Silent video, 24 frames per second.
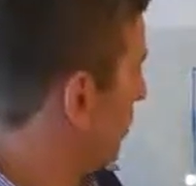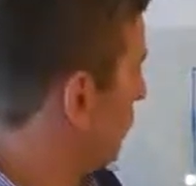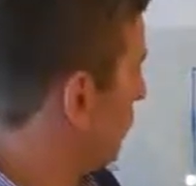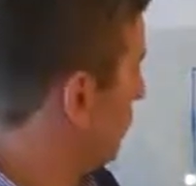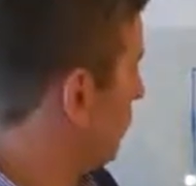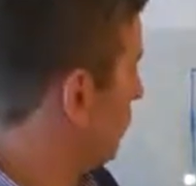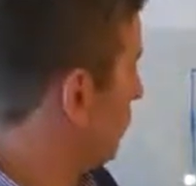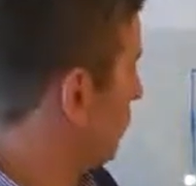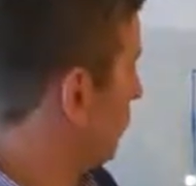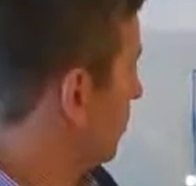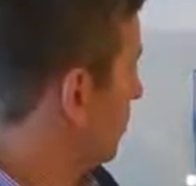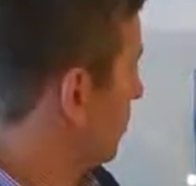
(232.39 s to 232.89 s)

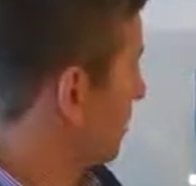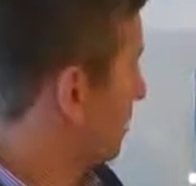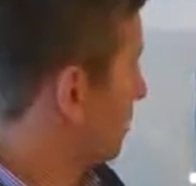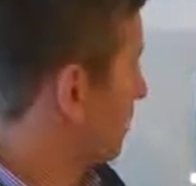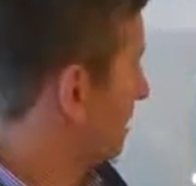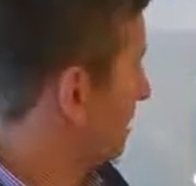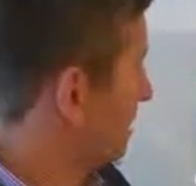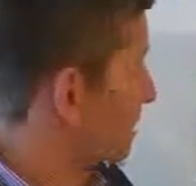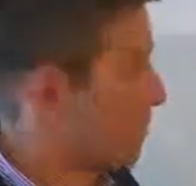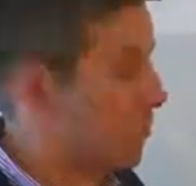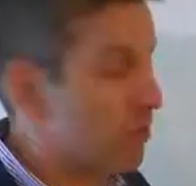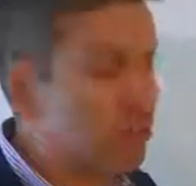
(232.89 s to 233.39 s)
to the
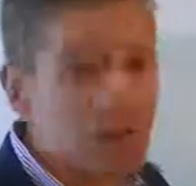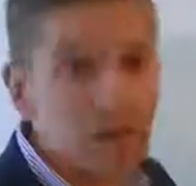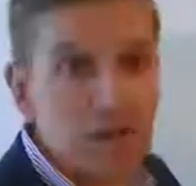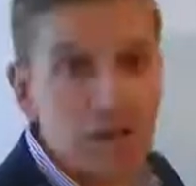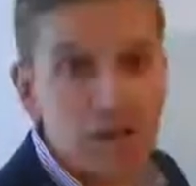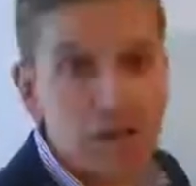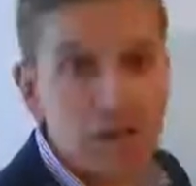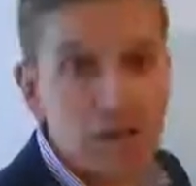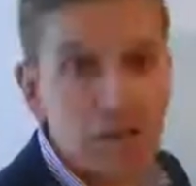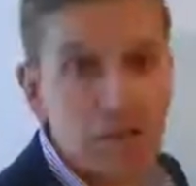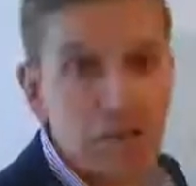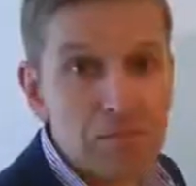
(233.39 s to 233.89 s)
level
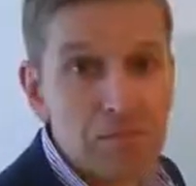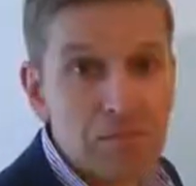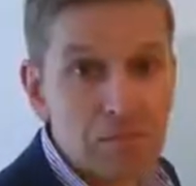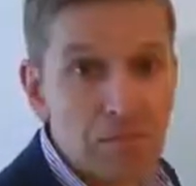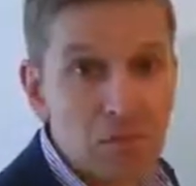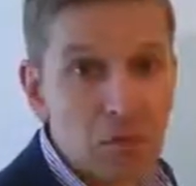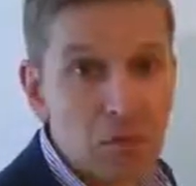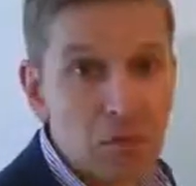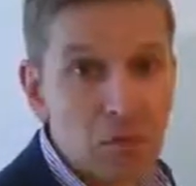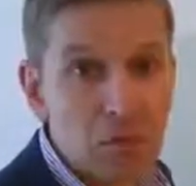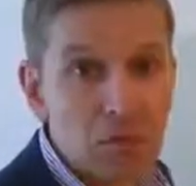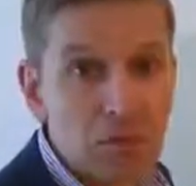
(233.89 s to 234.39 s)

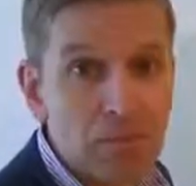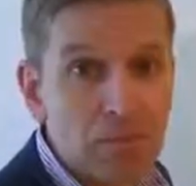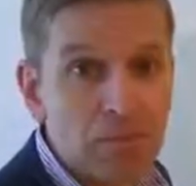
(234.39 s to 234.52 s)
below.